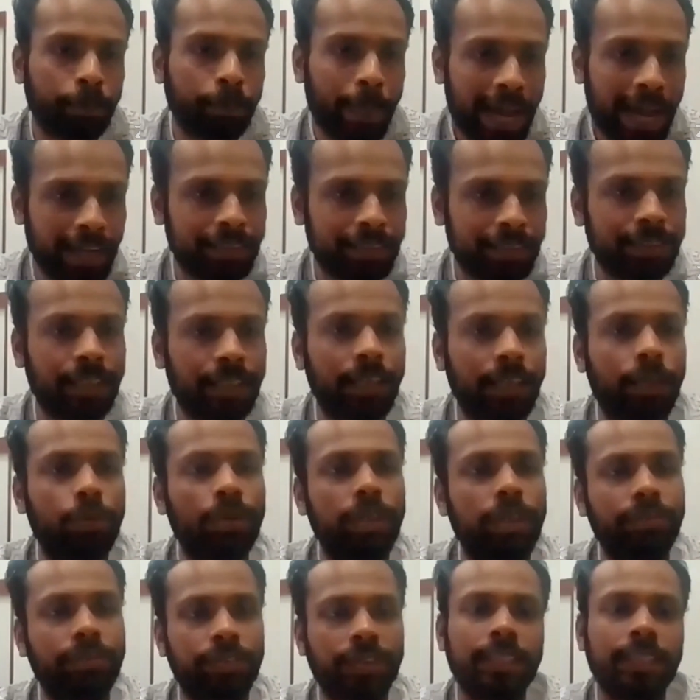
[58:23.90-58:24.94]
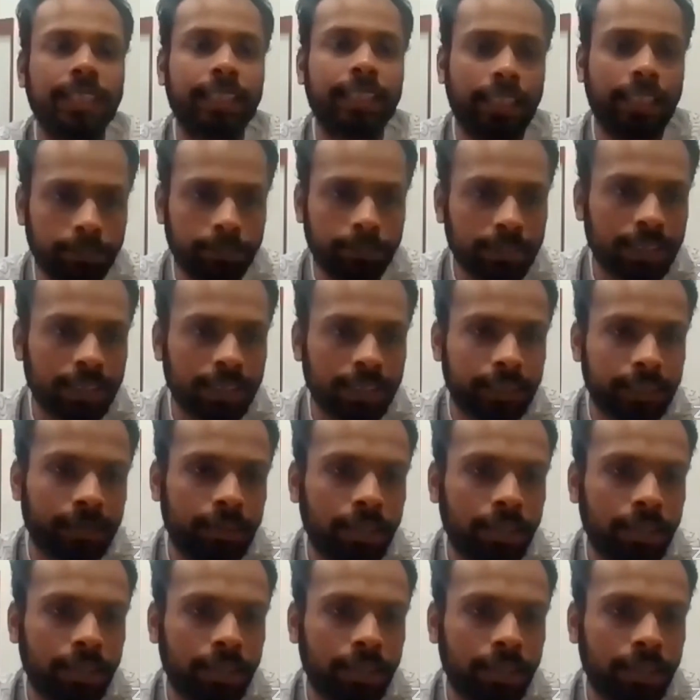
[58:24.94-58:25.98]
packs around different themes
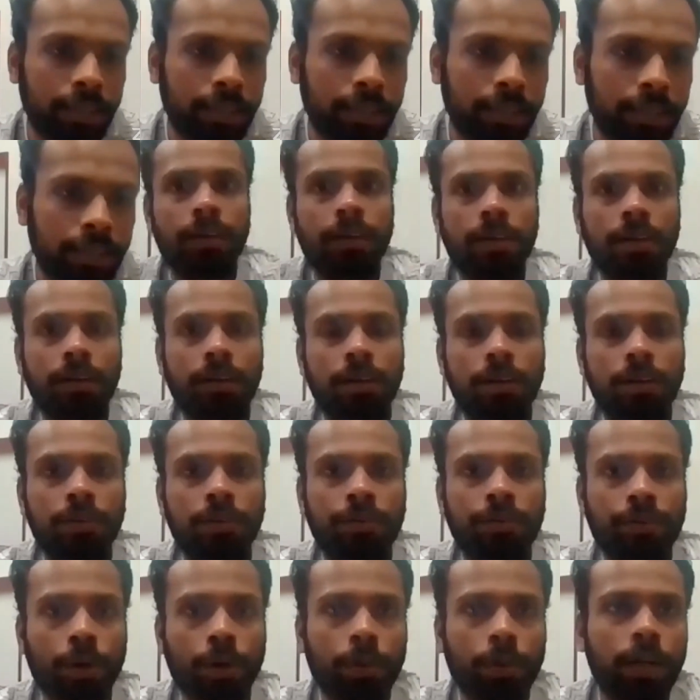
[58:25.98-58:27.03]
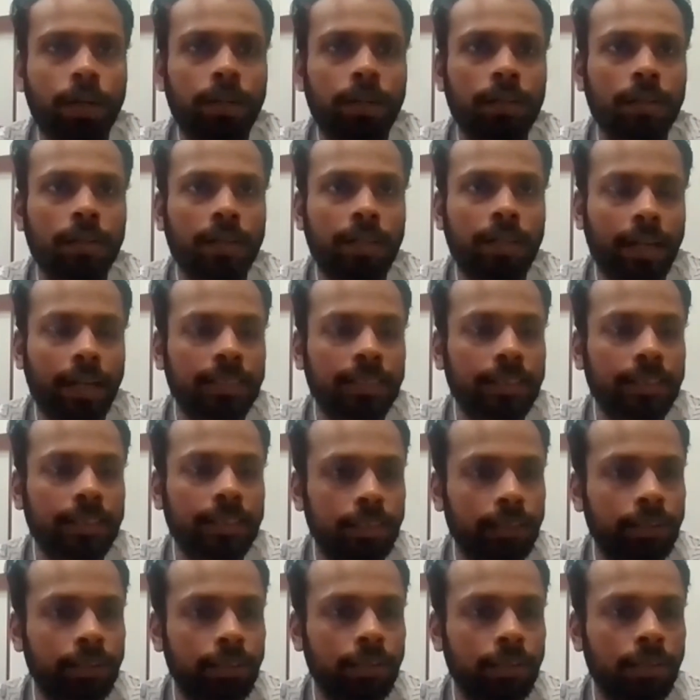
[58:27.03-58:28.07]
from our
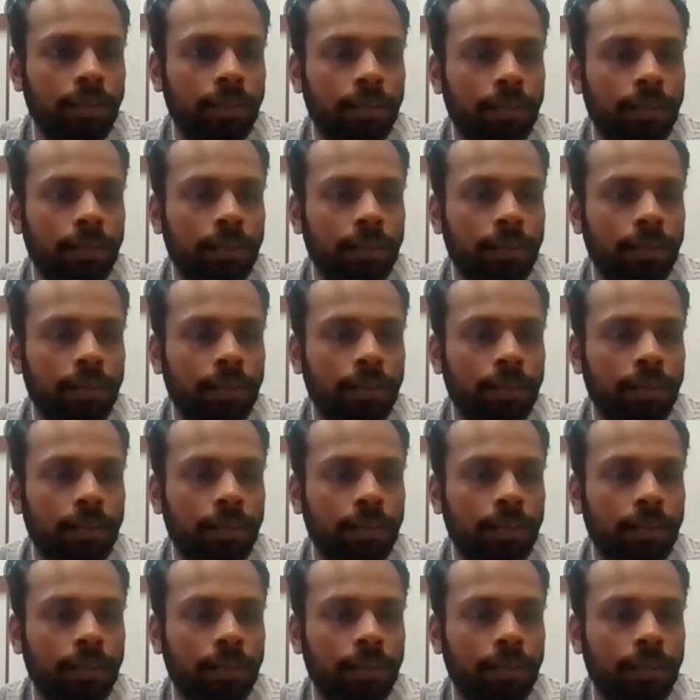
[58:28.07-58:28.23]
clustered,